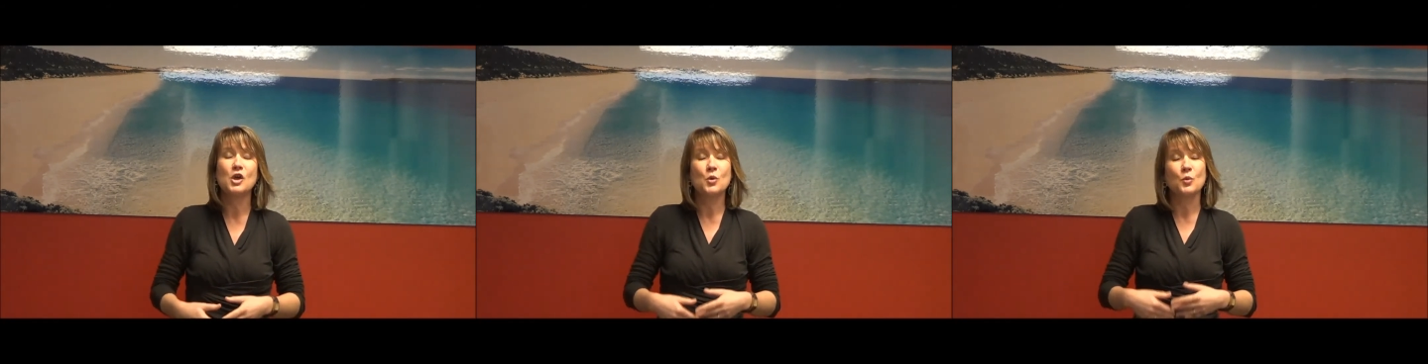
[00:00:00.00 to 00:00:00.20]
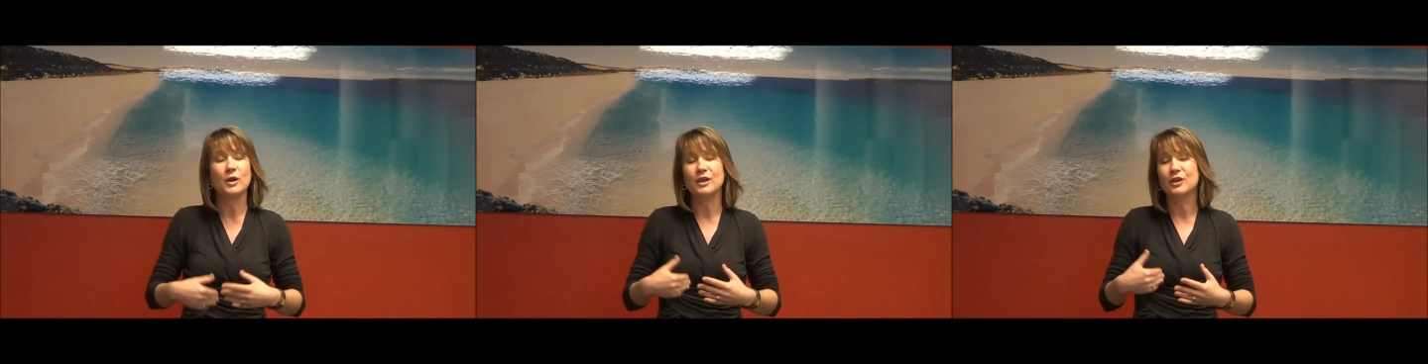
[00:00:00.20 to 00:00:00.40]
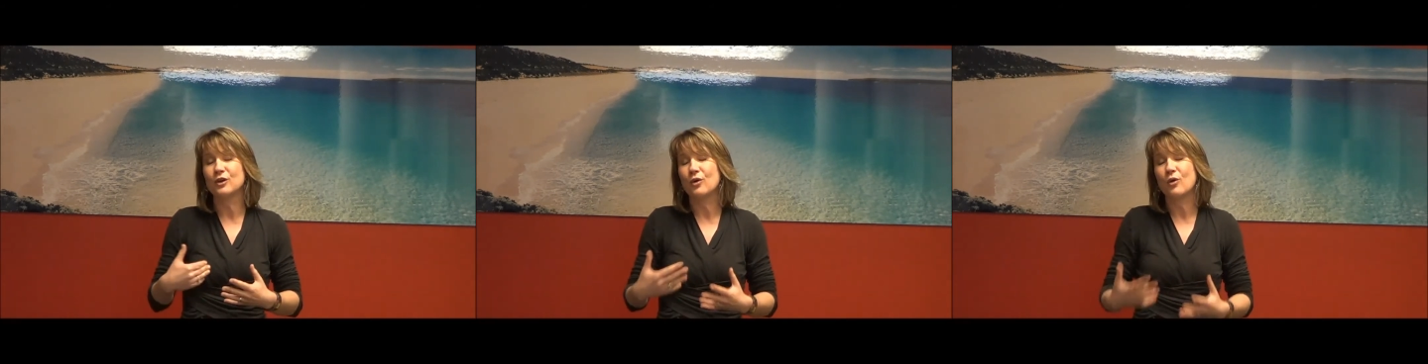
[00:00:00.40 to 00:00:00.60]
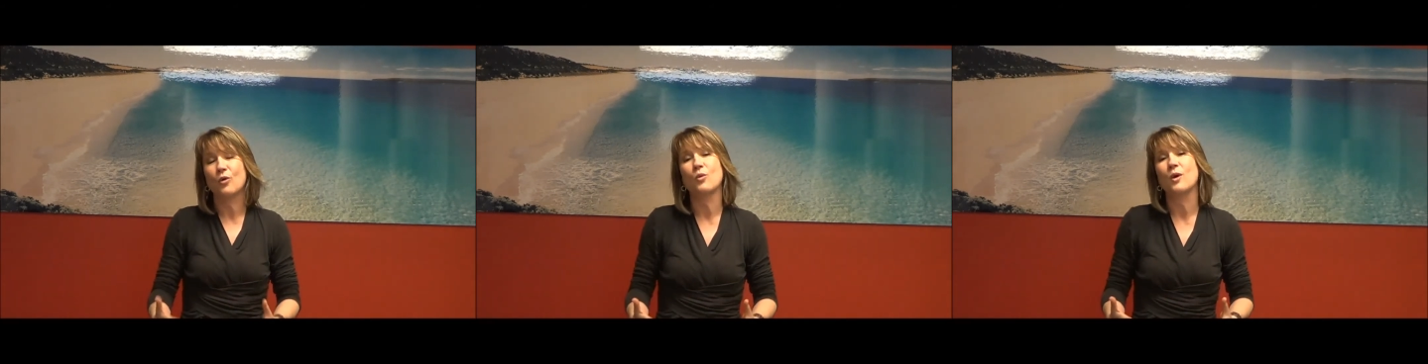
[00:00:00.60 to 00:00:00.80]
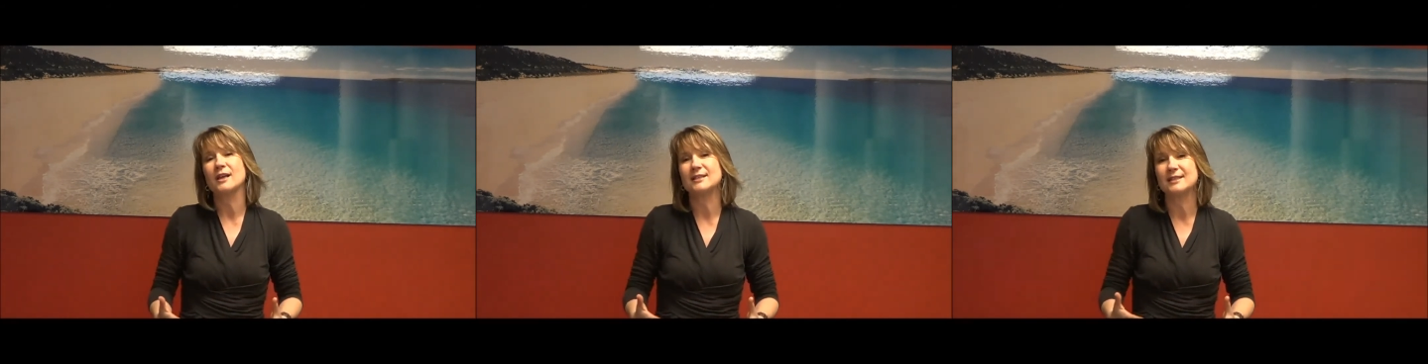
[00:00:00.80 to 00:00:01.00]
where you can
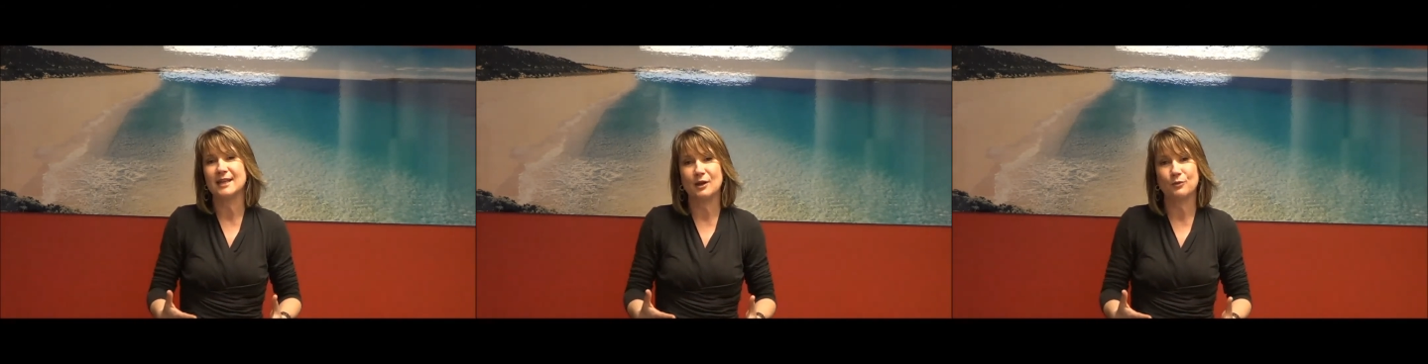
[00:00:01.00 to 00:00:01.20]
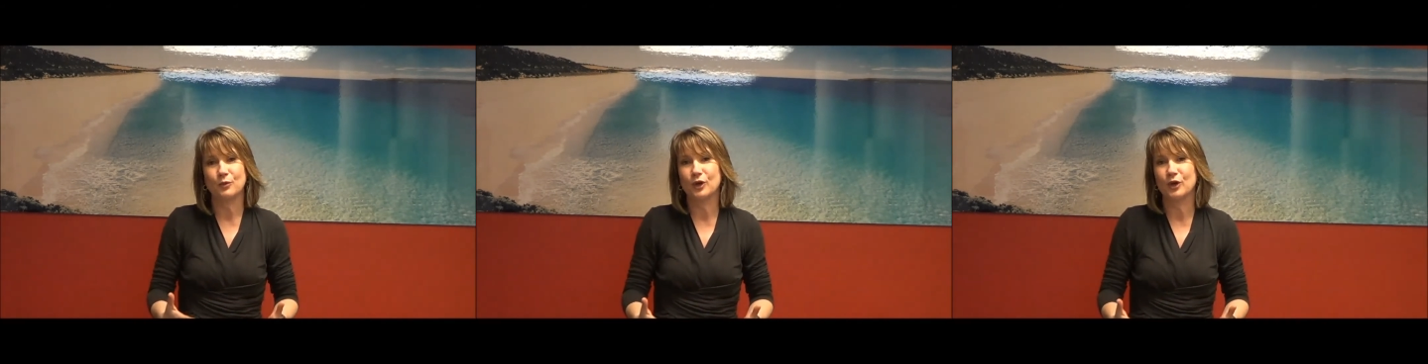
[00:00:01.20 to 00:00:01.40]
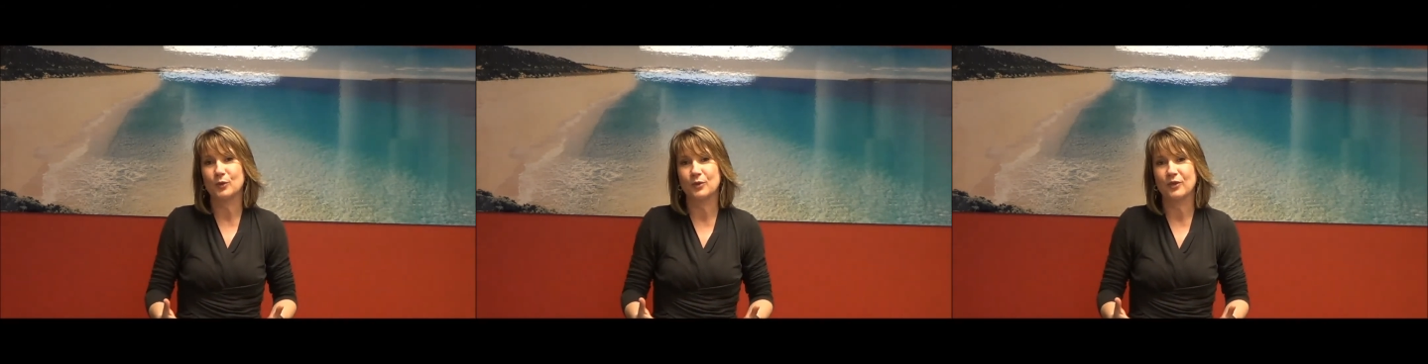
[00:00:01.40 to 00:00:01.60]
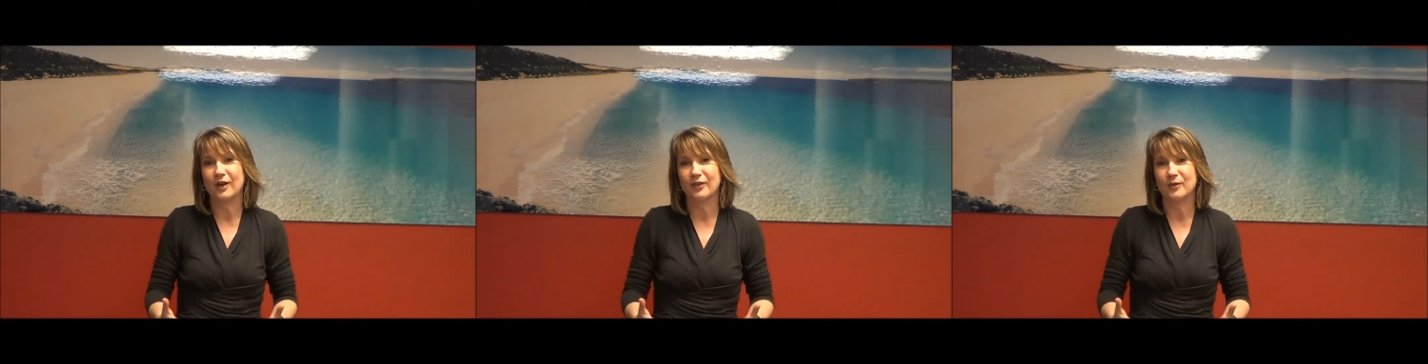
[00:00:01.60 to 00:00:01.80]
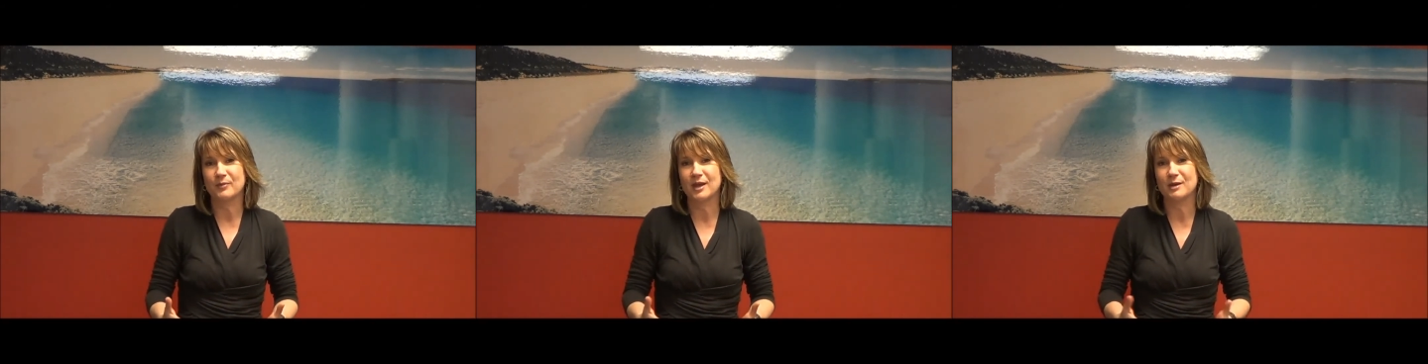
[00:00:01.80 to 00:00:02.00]
always network with
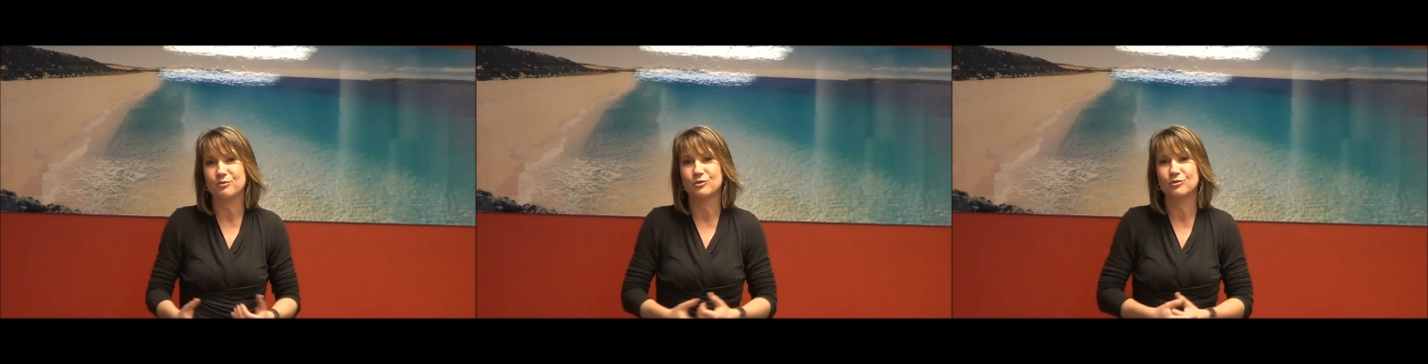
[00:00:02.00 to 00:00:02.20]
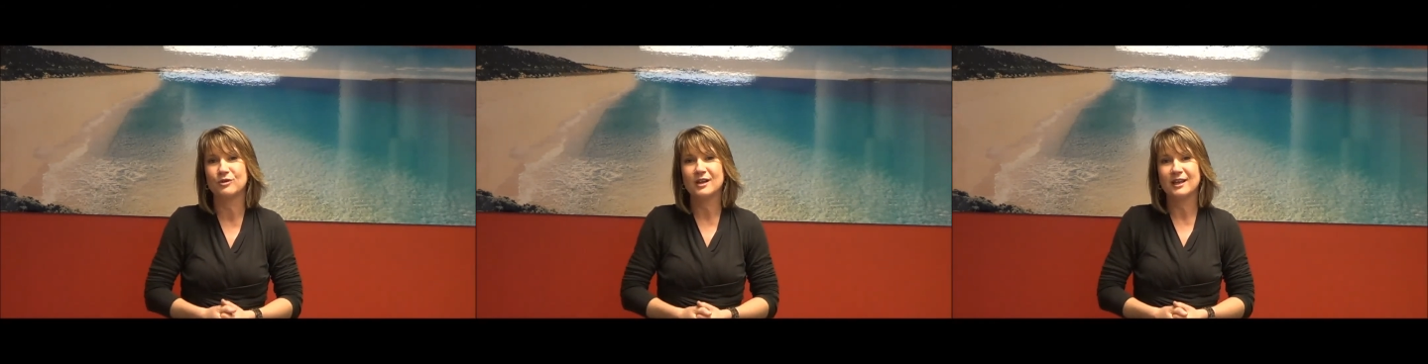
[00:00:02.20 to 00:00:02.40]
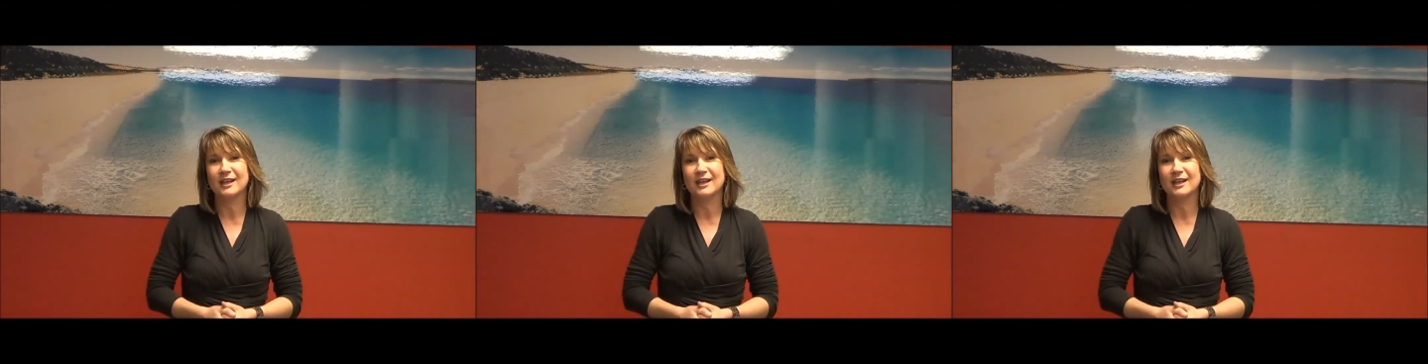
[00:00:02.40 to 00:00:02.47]
other people